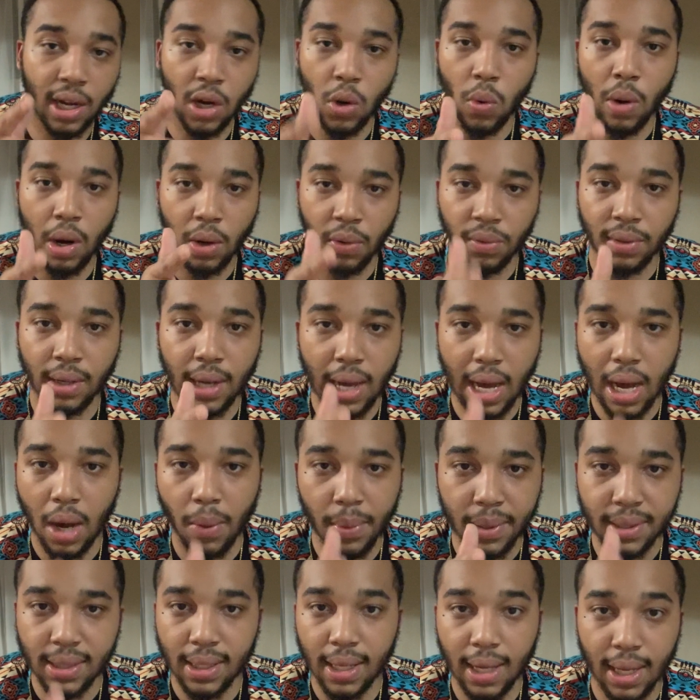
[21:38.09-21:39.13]
Go out on the
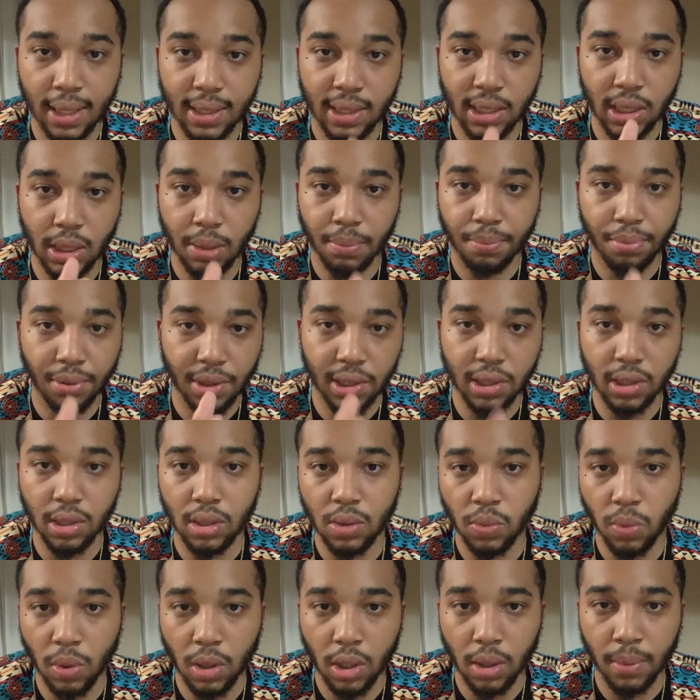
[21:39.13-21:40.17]
highways and hedges and preach
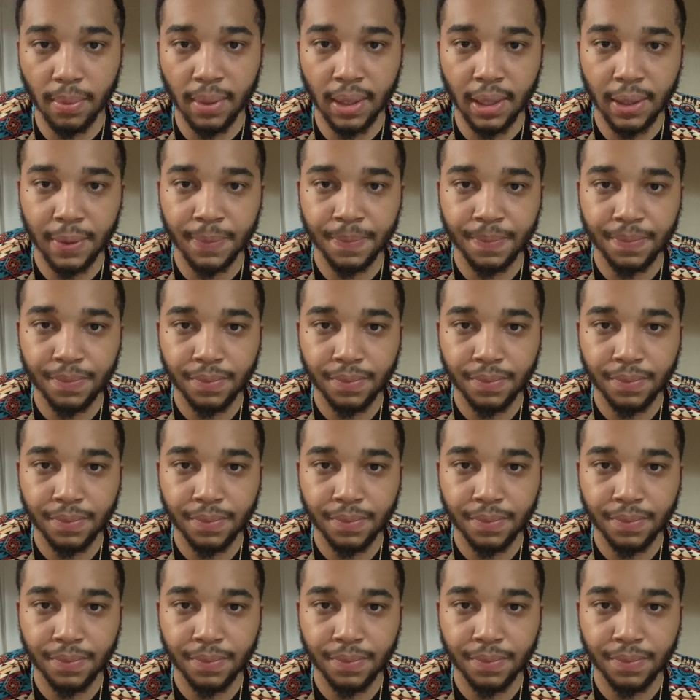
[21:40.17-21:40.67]
this word, man.